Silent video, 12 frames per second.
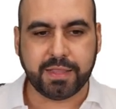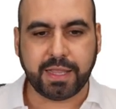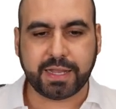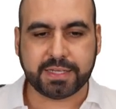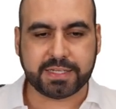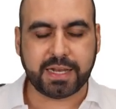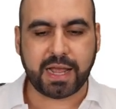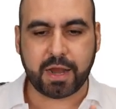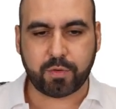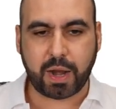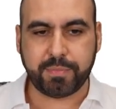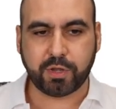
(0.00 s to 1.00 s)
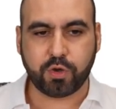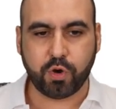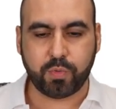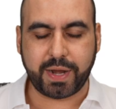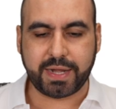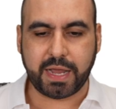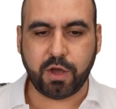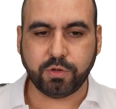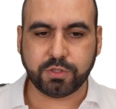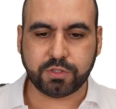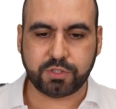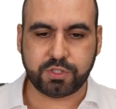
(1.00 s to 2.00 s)
And like I said, I grabbed the code right
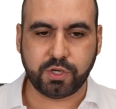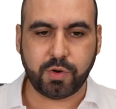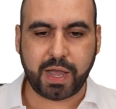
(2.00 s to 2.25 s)
now, so